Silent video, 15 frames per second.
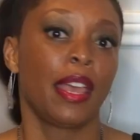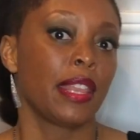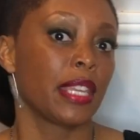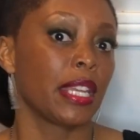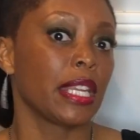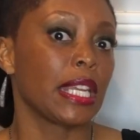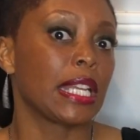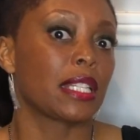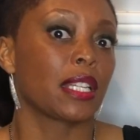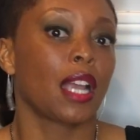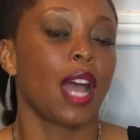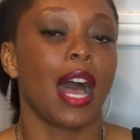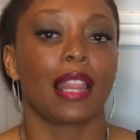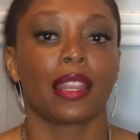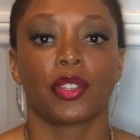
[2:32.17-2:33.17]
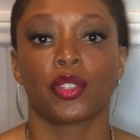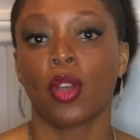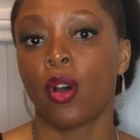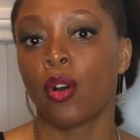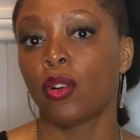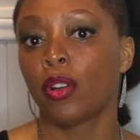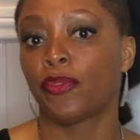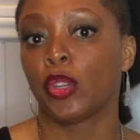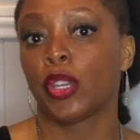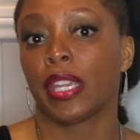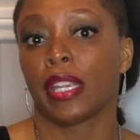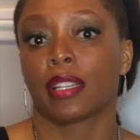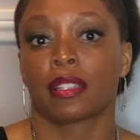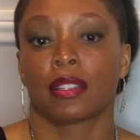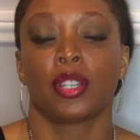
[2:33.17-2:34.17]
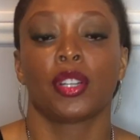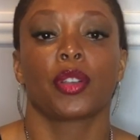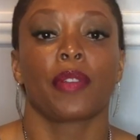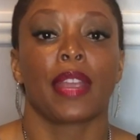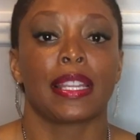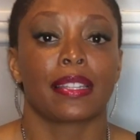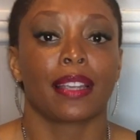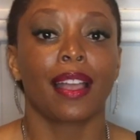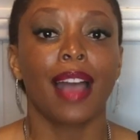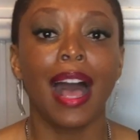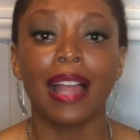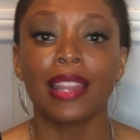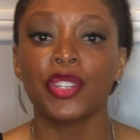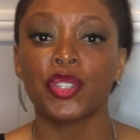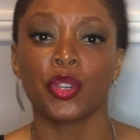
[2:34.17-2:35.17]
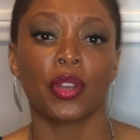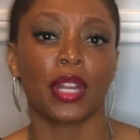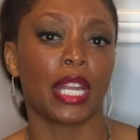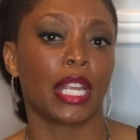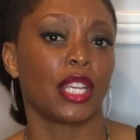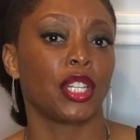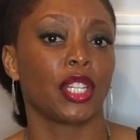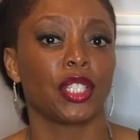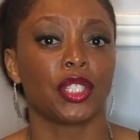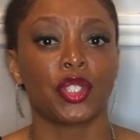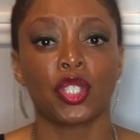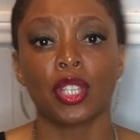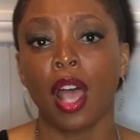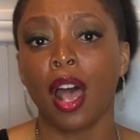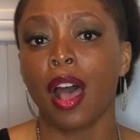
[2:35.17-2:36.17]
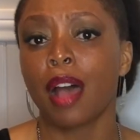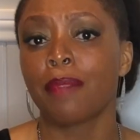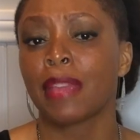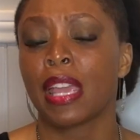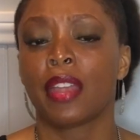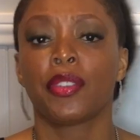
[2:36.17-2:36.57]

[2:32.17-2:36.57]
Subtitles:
Then you get to college. Oh, if you get good grades in college, you're going to get a good job.